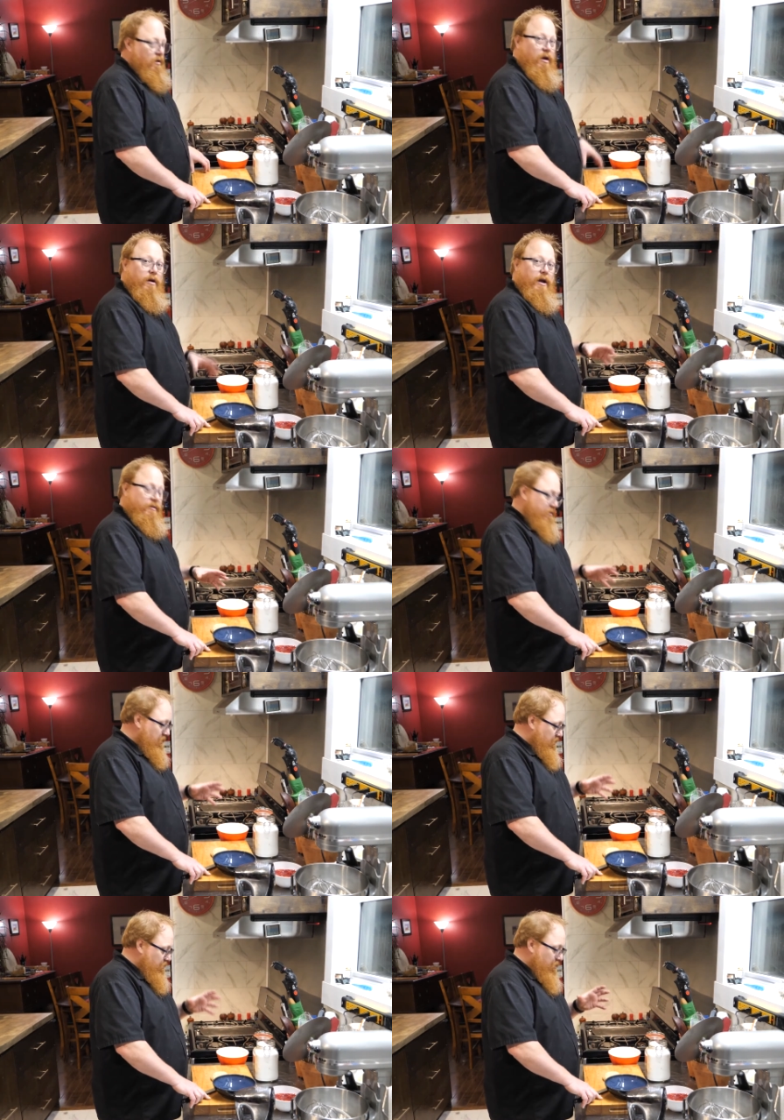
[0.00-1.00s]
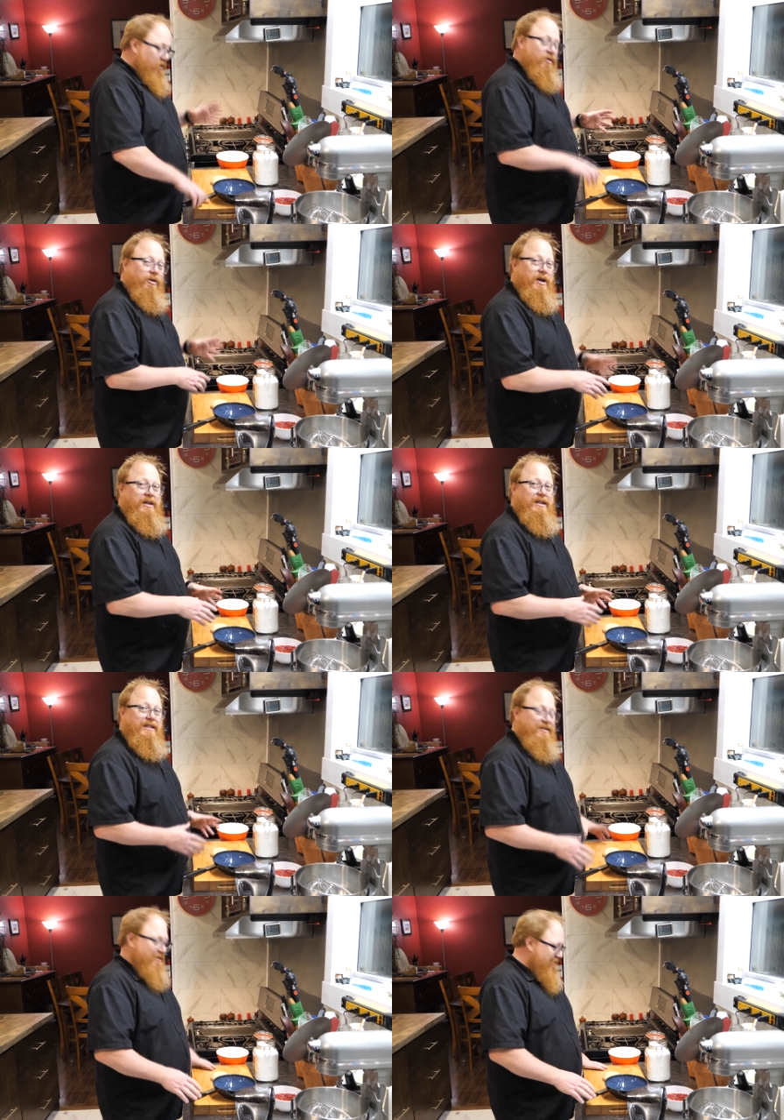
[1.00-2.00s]
Alright, so we're going to go ahead and get
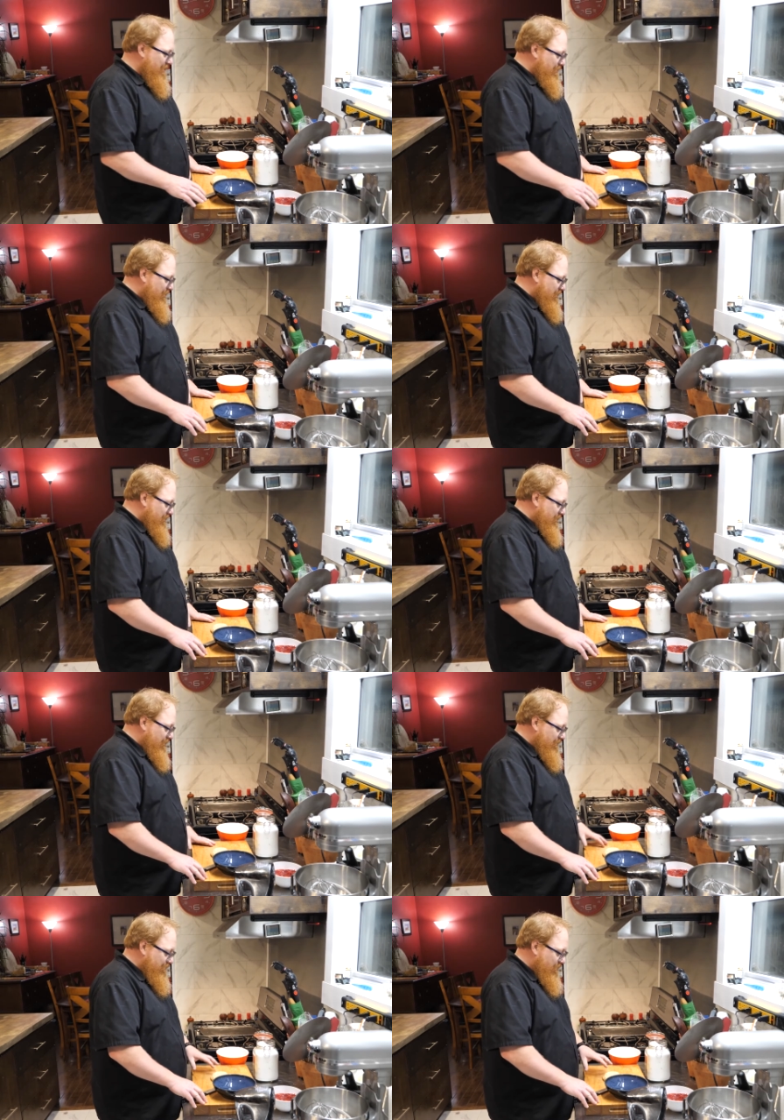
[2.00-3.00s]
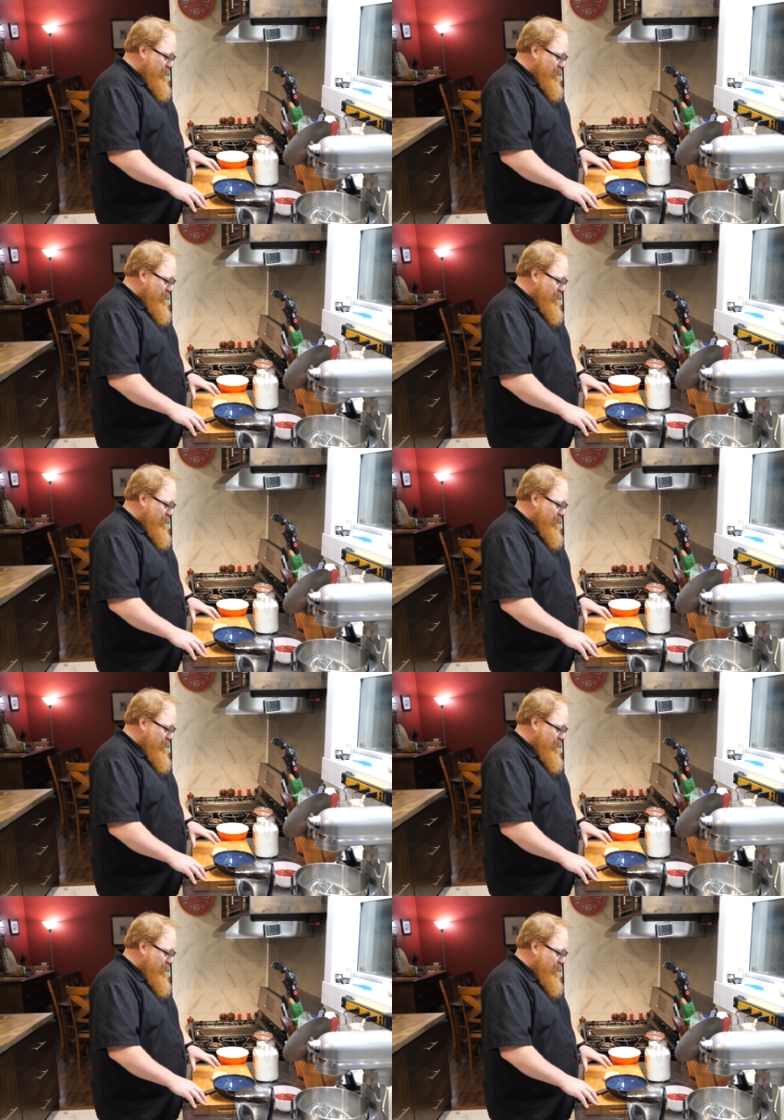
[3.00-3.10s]
these assembled here now.